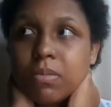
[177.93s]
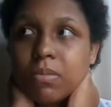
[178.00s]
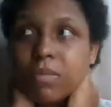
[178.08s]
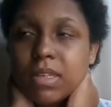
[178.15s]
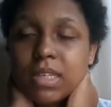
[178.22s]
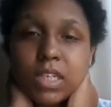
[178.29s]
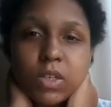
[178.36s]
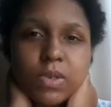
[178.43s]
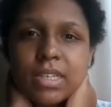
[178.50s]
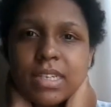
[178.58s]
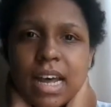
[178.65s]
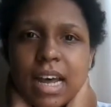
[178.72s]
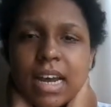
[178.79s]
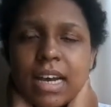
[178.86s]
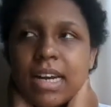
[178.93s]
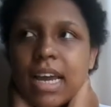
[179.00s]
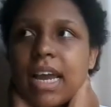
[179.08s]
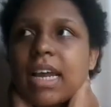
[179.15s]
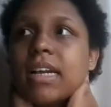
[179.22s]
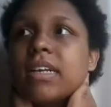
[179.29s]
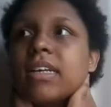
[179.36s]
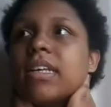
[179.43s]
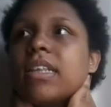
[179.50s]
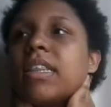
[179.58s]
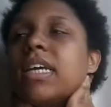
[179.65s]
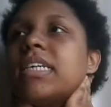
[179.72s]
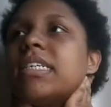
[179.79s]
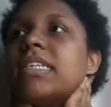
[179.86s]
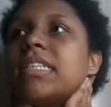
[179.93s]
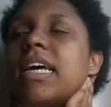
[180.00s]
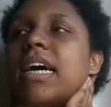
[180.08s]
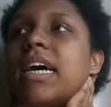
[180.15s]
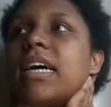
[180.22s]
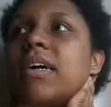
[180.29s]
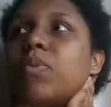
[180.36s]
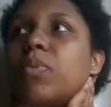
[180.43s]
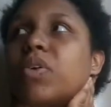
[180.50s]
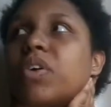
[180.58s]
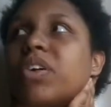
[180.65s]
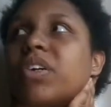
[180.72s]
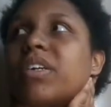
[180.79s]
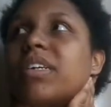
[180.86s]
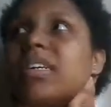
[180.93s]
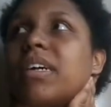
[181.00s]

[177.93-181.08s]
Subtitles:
suicide and things that were